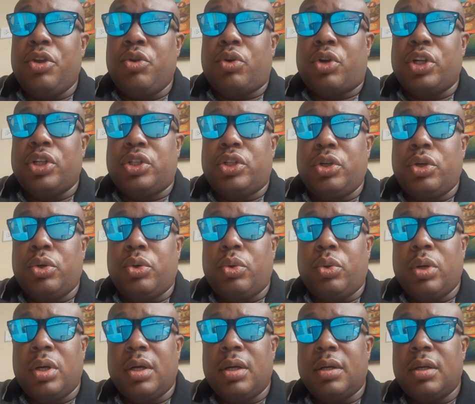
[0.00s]
you could
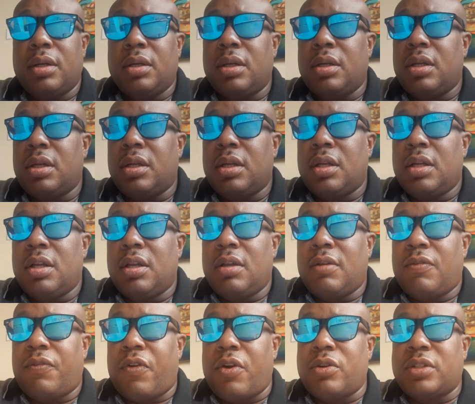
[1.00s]
do,
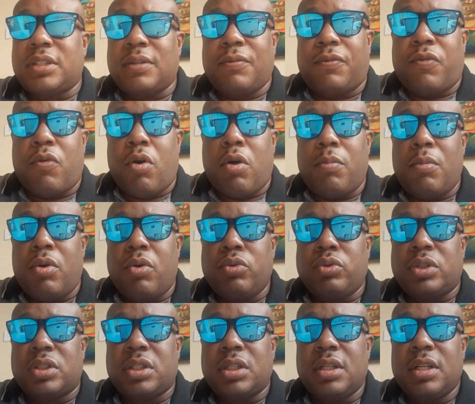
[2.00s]
first and
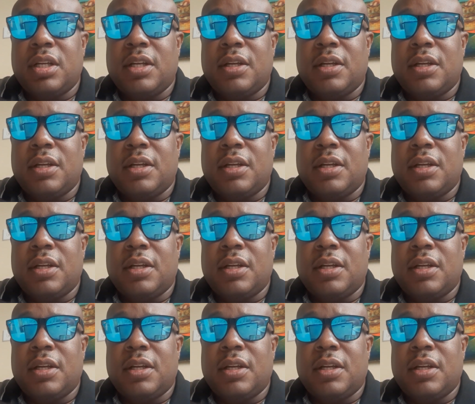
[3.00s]
foremost,